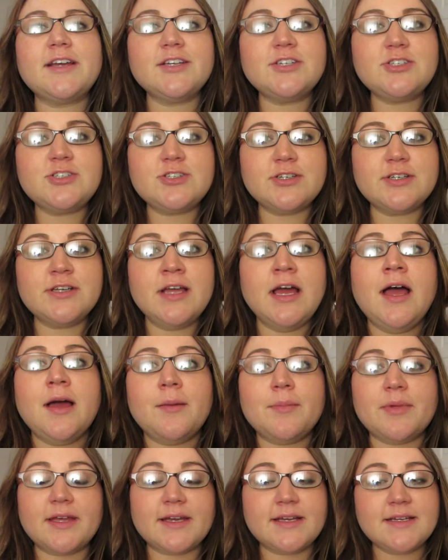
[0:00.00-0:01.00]
I should.
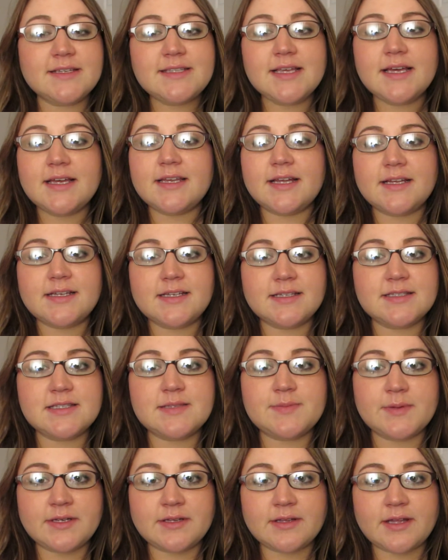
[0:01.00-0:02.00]
But like I said, I didn't
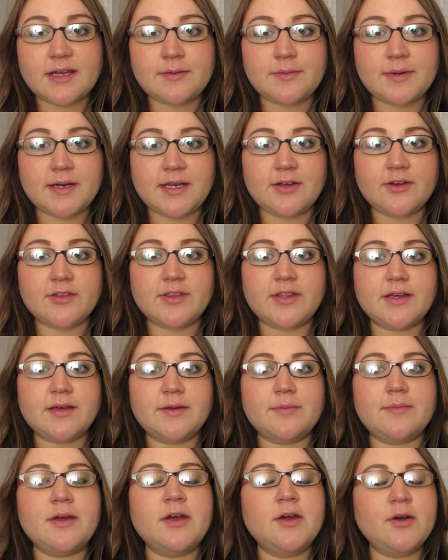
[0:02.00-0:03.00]
spend a lot of money on
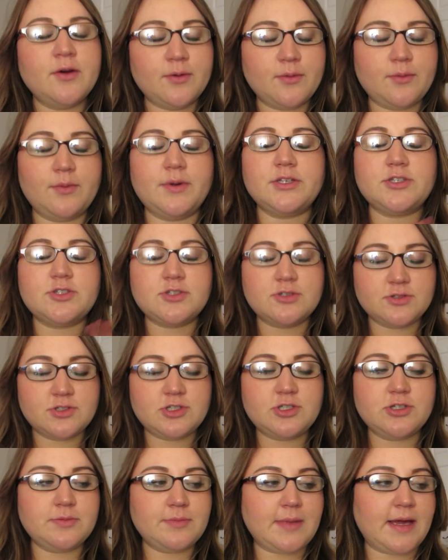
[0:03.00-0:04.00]
them, which
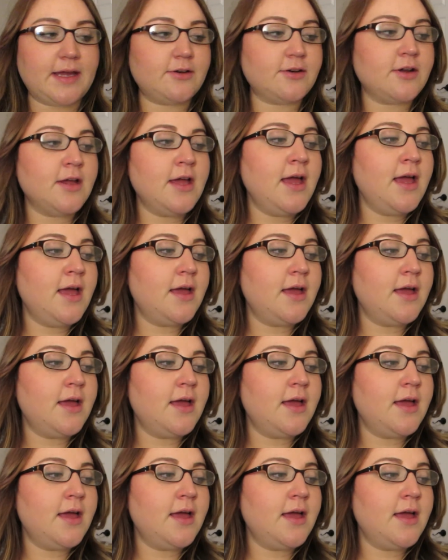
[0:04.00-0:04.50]
shouldn't matter.